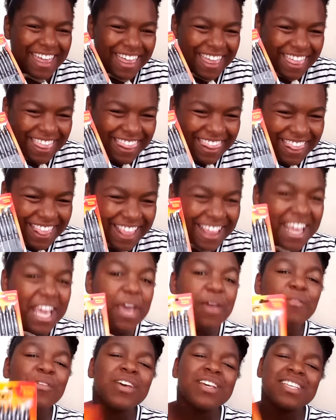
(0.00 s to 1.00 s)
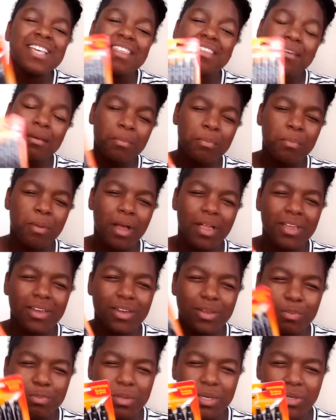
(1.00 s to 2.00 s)
pants because I think I'm probably
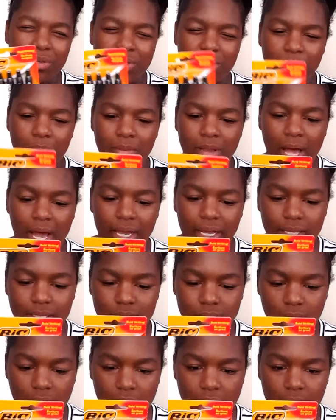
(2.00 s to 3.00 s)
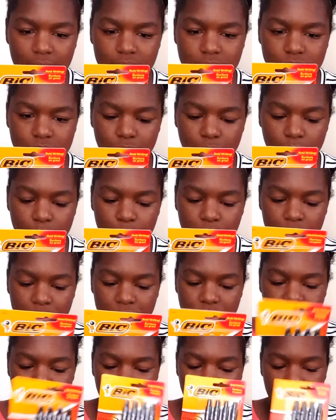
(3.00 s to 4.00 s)
going to be using black a lot, so I want to make
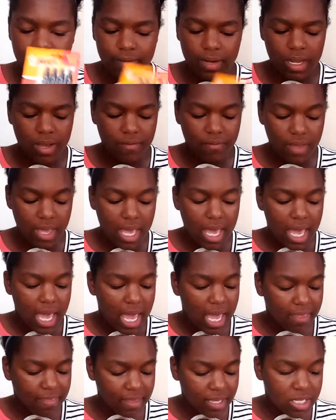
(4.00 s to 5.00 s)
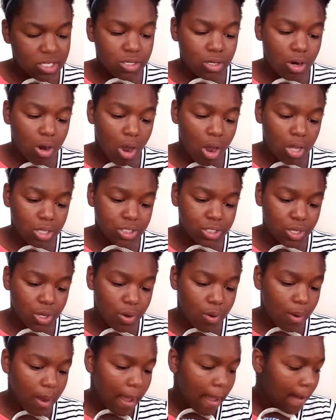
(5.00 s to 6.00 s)
sure I have enough. And these are
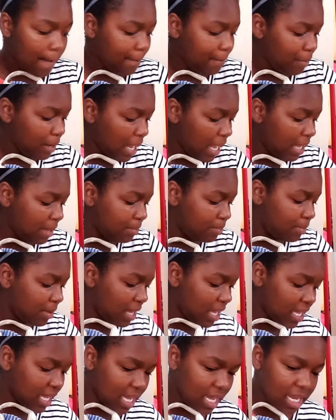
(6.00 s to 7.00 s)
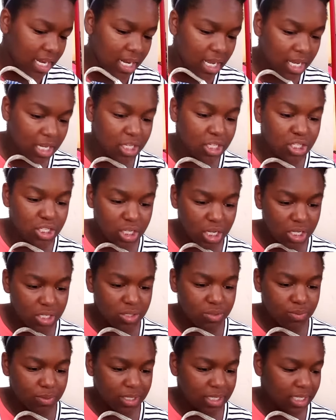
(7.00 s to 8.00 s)
also by Bic, and I
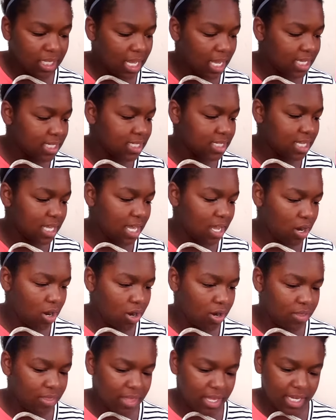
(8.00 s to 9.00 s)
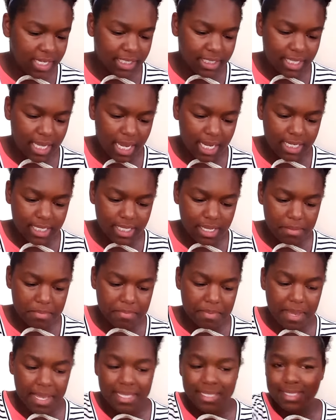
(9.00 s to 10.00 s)
just realized they are the exact same
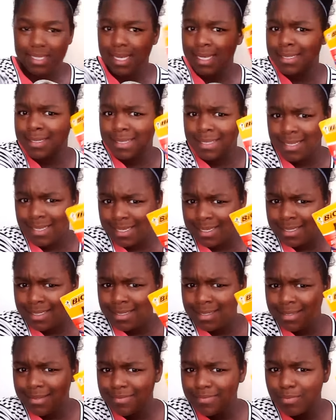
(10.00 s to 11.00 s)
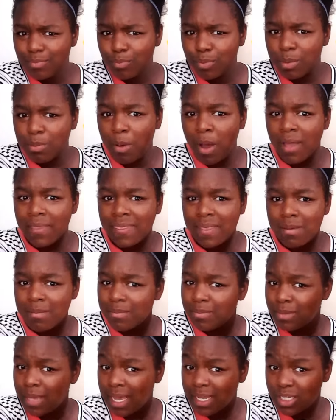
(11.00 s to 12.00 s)
pens as these. We bought
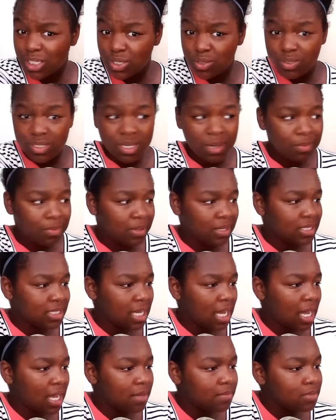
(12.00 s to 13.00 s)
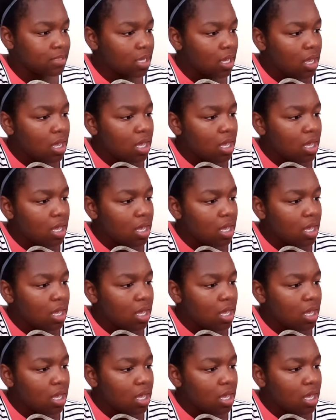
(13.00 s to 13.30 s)
them at two separate times,